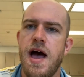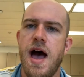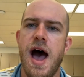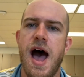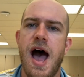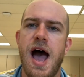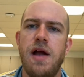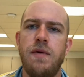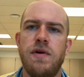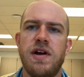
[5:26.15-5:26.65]

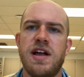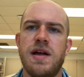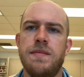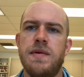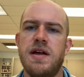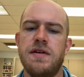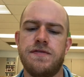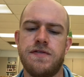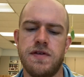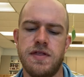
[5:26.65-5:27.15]
I
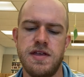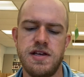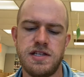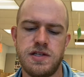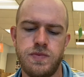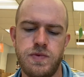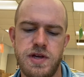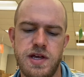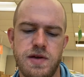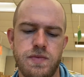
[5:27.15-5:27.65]
recommend for this
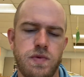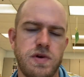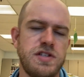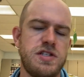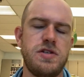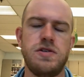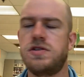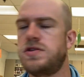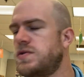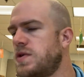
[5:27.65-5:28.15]
week, once
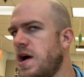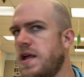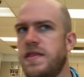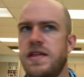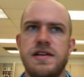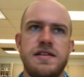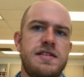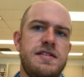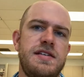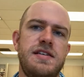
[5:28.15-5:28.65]
you do all
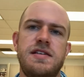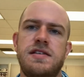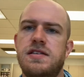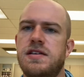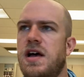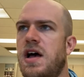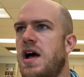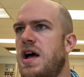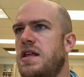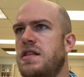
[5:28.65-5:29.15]
this seesaw,